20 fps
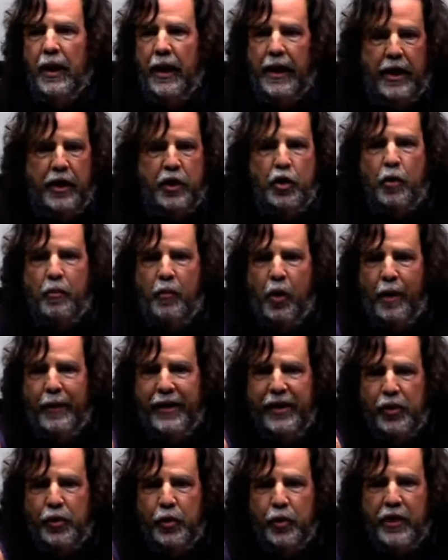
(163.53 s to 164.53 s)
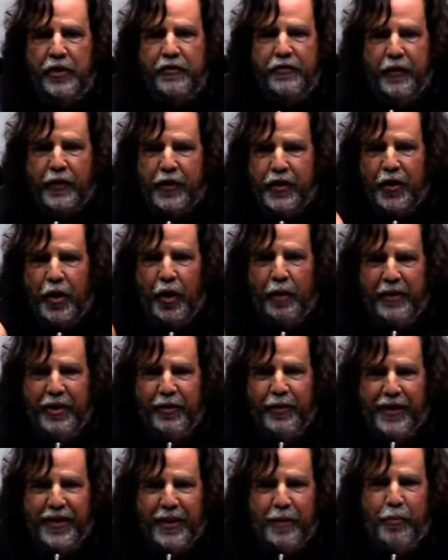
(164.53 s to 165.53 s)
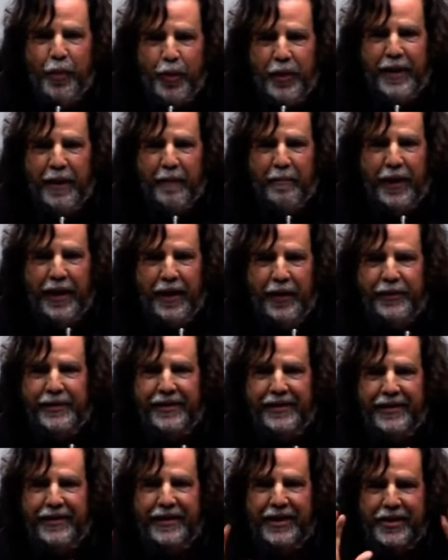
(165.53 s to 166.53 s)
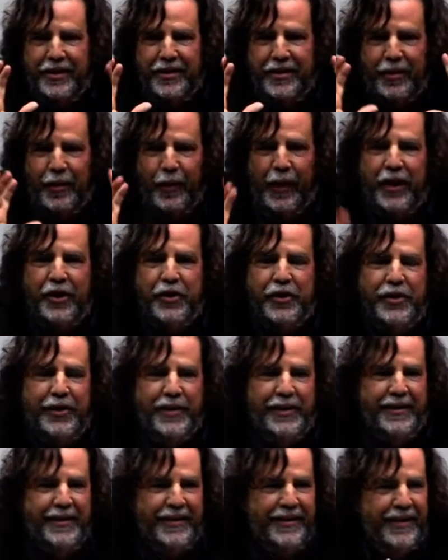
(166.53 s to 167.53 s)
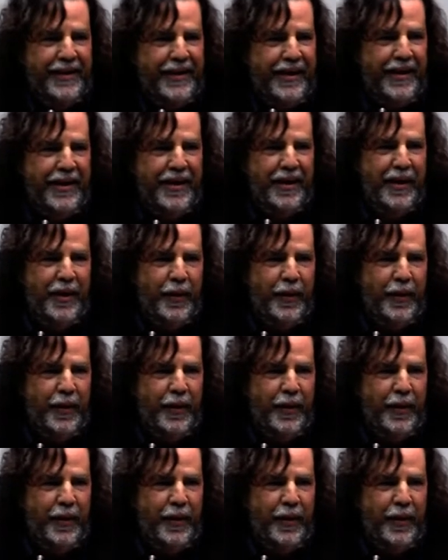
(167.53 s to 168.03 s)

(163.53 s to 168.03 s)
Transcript: And I know Boaventura is forthcoming with a book about this question.